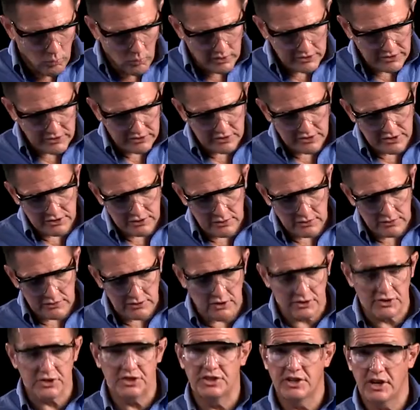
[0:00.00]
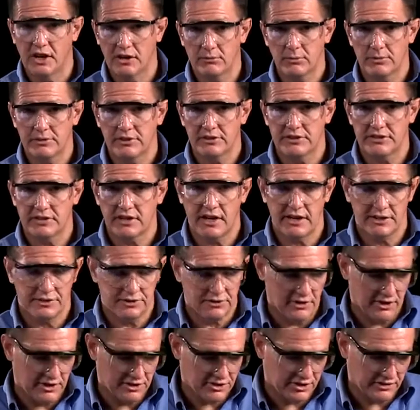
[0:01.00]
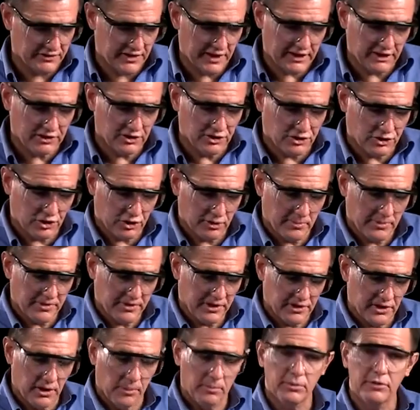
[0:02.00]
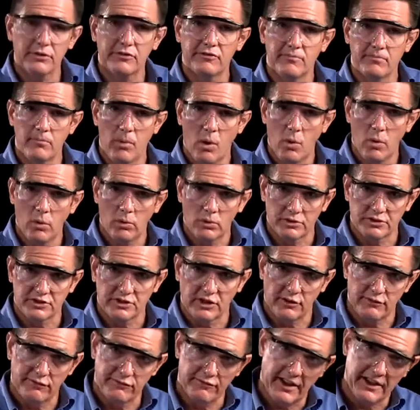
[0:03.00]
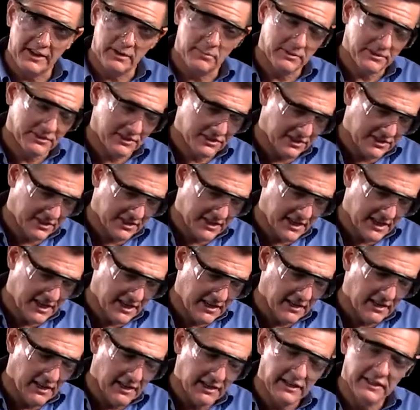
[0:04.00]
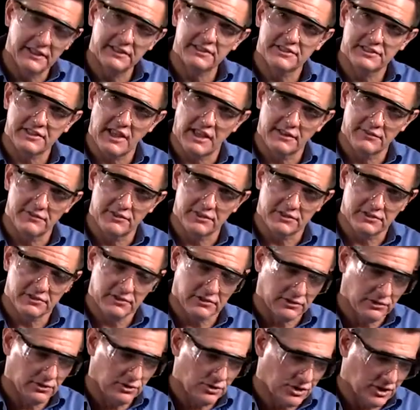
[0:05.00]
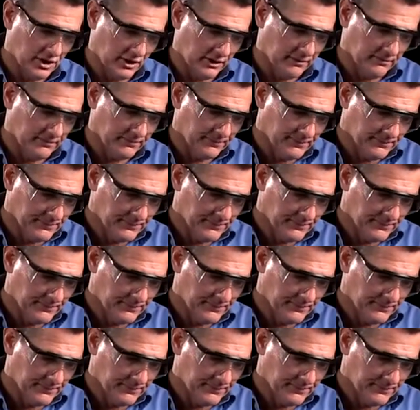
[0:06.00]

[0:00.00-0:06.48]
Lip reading: Once the students are done with this titration, they can determine the number of moles of vitamin C inside of this solution.